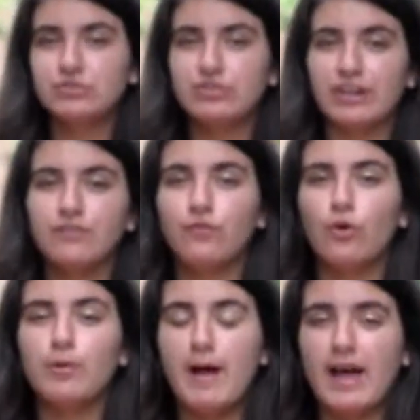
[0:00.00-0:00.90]
so
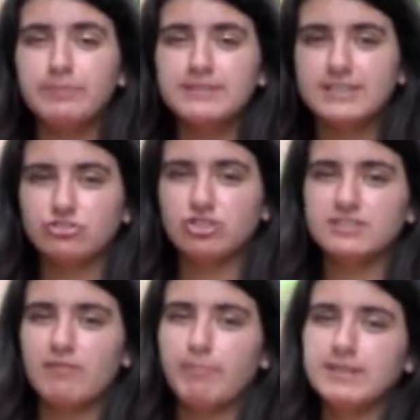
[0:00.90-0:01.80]
therefore
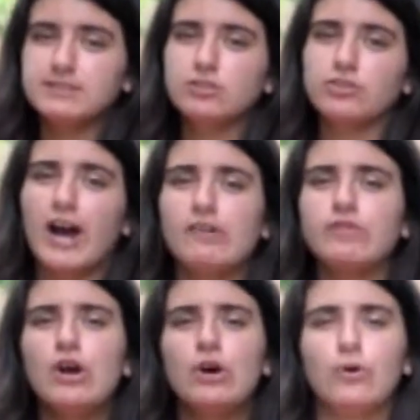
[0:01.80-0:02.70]
mathematicians have based the graph
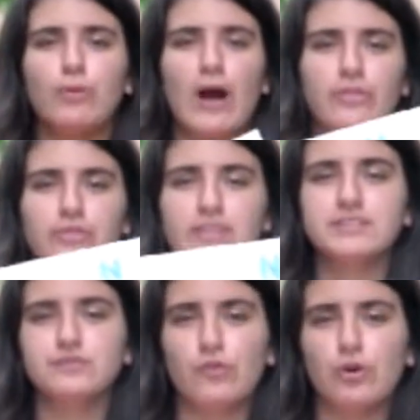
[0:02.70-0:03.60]
around
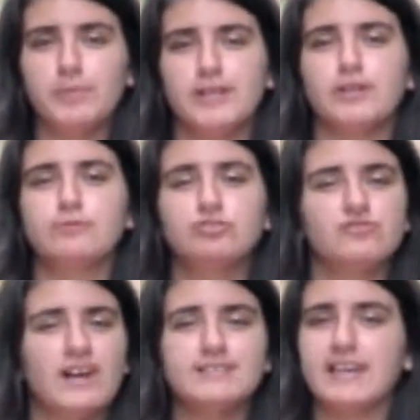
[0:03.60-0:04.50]
this formula, which
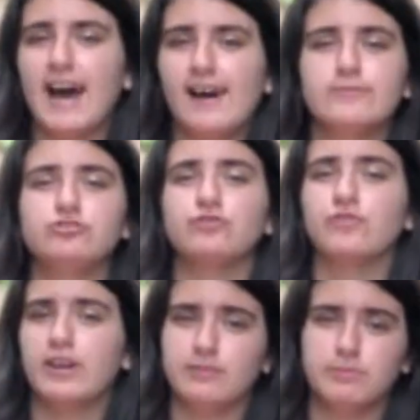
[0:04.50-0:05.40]
finds the average of
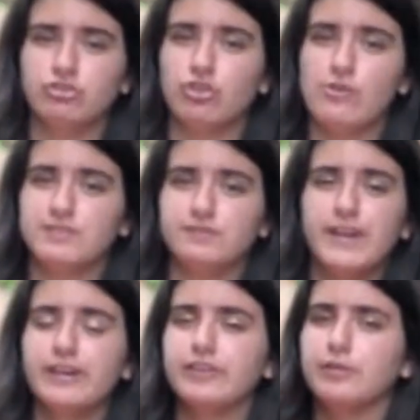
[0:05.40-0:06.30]
randomly chosen
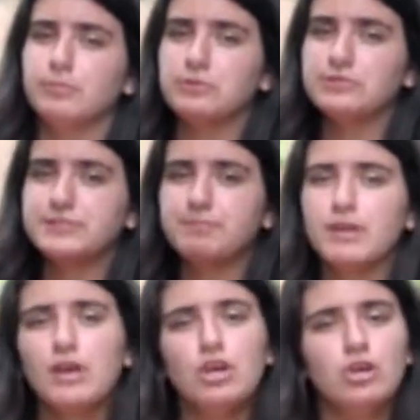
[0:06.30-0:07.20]
variables.
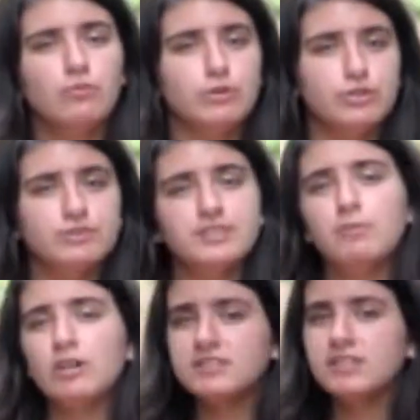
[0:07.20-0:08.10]
When using
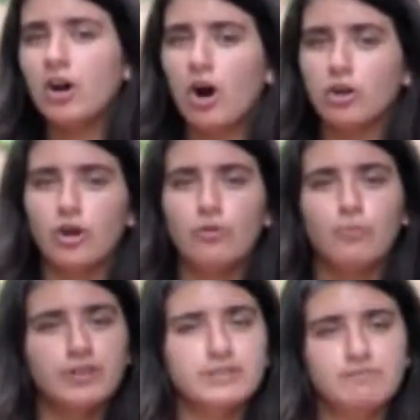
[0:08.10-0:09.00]
Monte Carlo,
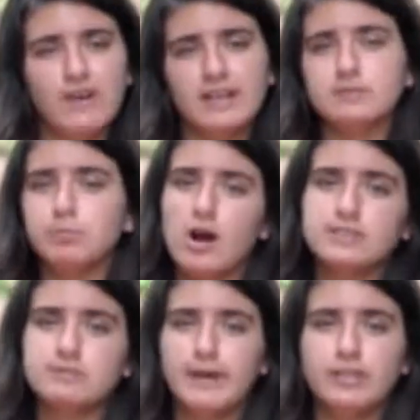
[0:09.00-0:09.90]
one finds
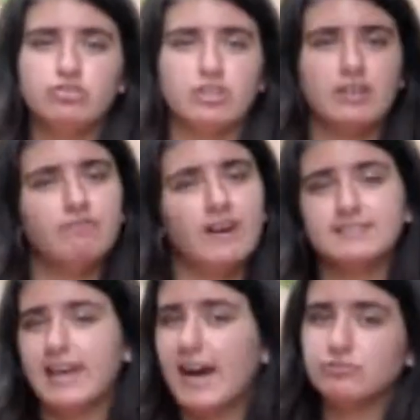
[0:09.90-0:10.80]
approximation and
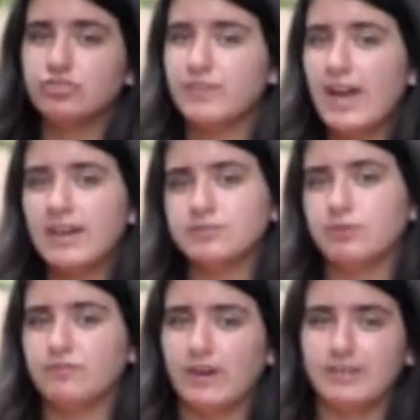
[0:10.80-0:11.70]
finds the average of x
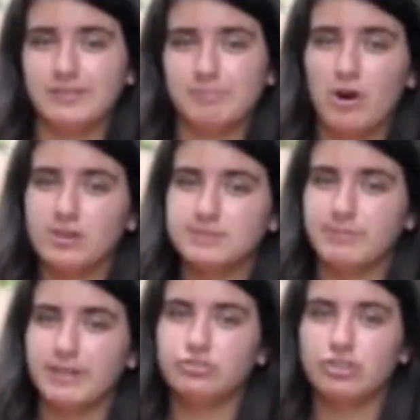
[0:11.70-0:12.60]
while finding
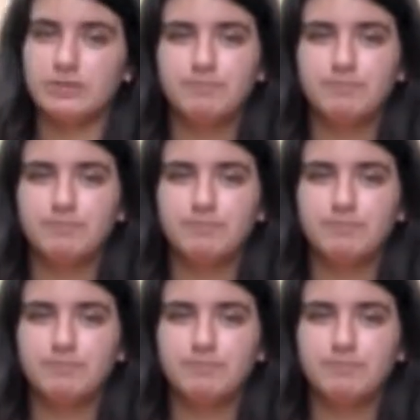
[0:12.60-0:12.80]
approximation.